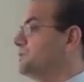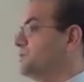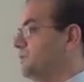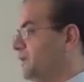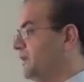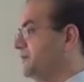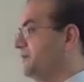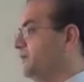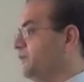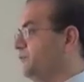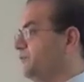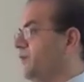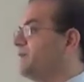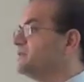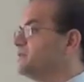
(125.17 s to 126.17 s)
So like the
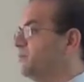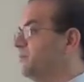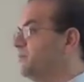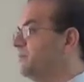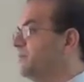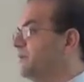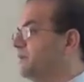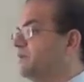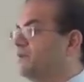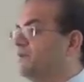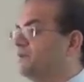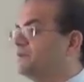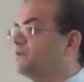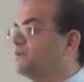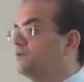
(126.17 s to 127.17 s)
old-fashioned way, you make a
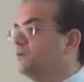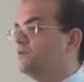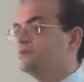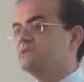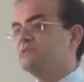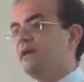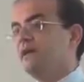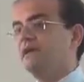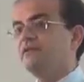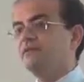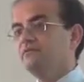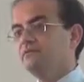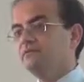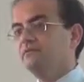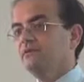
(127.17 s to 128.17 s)
cut, you go inside,
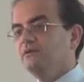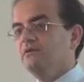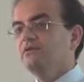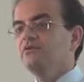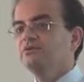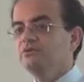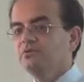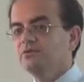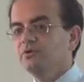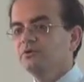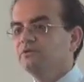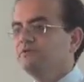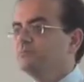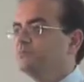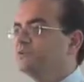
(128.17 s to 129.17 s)
and you do
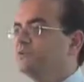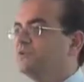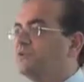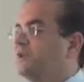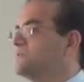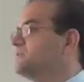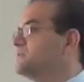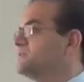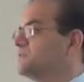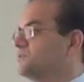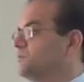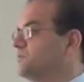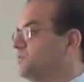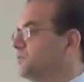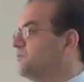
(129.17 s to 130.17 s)
it pretty nice. It's
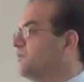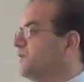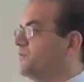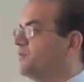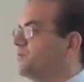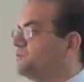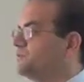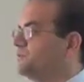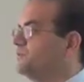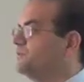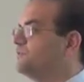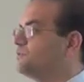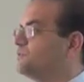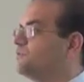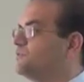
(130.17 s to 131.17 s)
pretty fun,
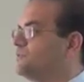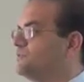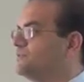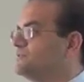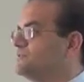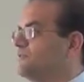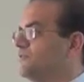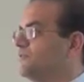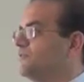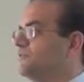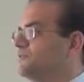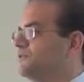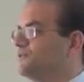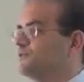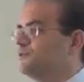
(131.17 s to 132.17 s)
actually. Surgeons
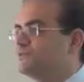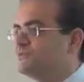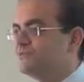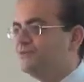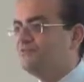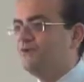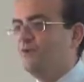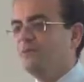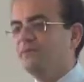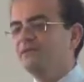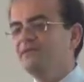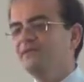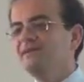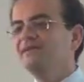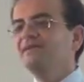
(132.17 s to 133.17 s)
love to do stuff
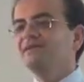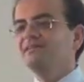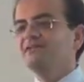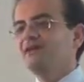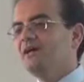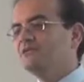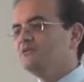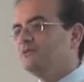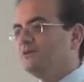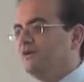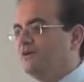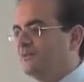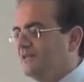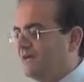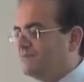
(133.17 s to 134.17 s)
open. They're now doing
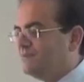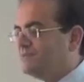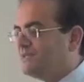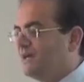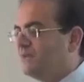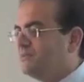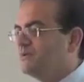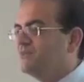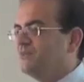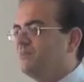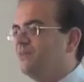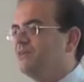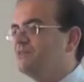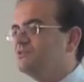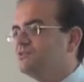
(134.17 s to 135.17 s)
all laparoscopic for
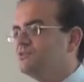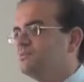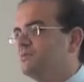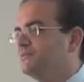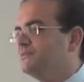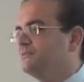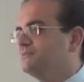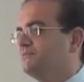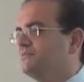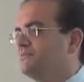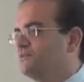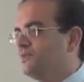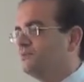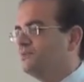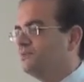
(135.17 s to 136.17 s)
patients, but
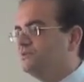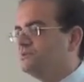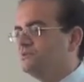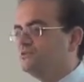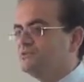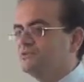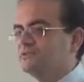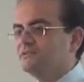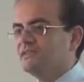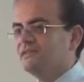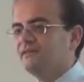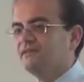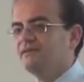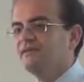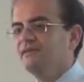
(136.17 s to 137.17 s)
in general, surgeons, I
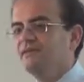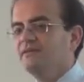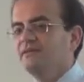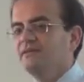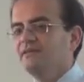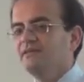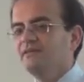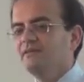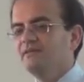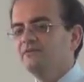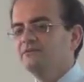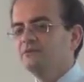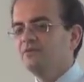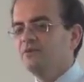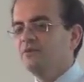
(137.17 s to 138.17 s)
think,
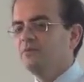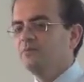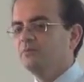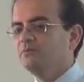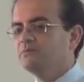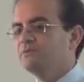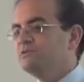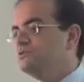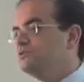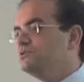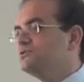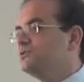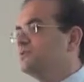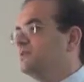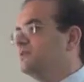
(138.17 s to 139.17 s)
love doing open
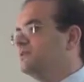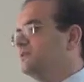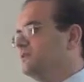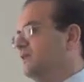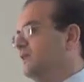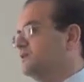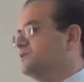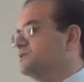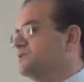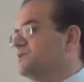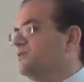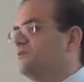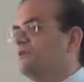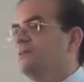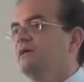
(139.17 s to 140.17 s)
procedures. So they did hundreds
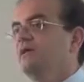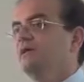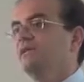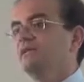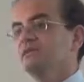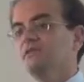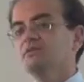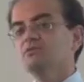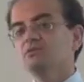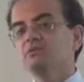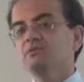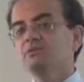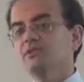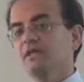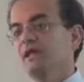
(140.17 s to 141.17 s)
of them, and then they
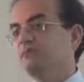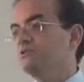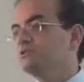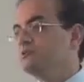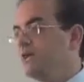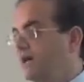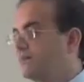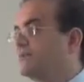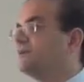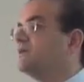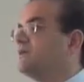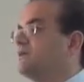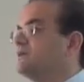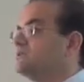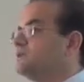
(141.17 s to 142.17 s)
switched to laparoscopic.
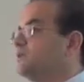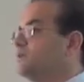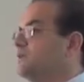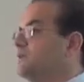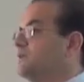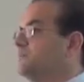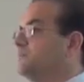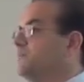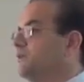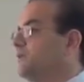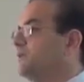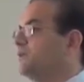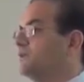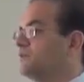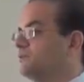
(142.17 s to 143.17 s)
And so we
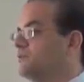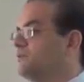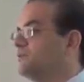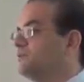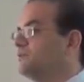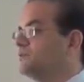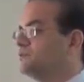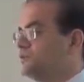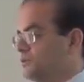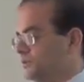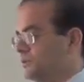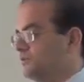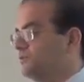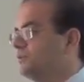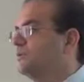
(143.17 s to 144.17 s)
compared the
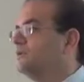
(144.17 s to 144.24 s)
two.